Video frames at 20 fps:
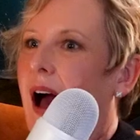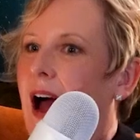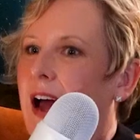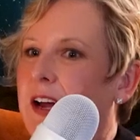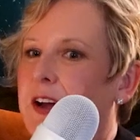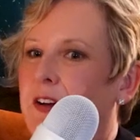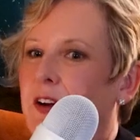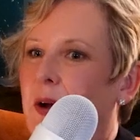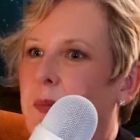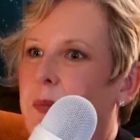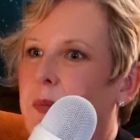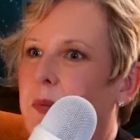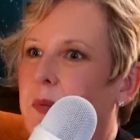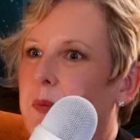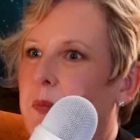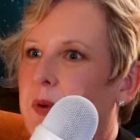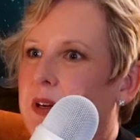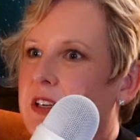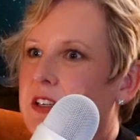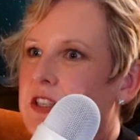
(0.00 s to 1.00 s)
I grew up.
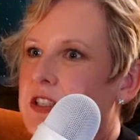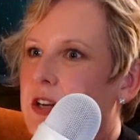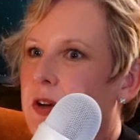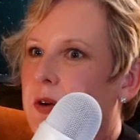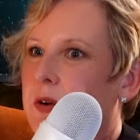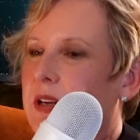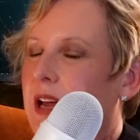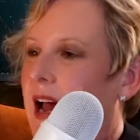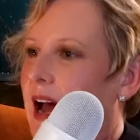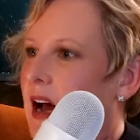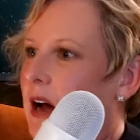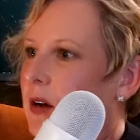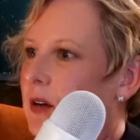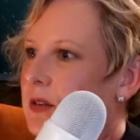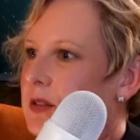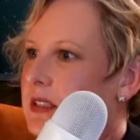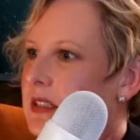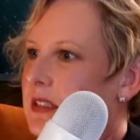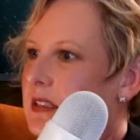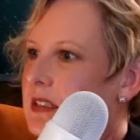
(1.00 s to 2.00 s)
We showed
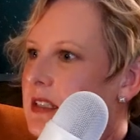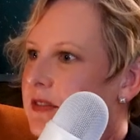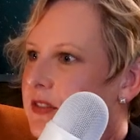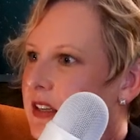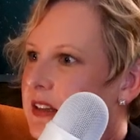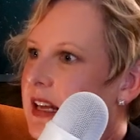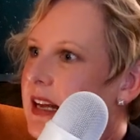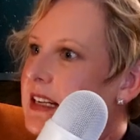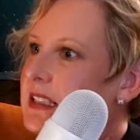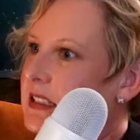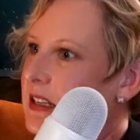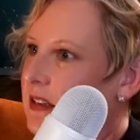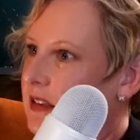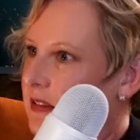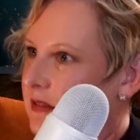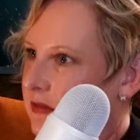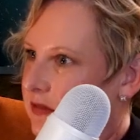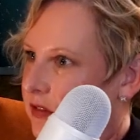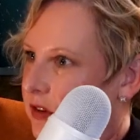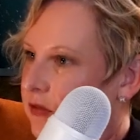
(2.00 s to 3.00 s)
cows and different things
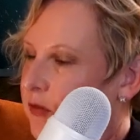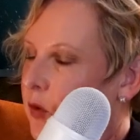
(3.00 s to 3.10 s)
for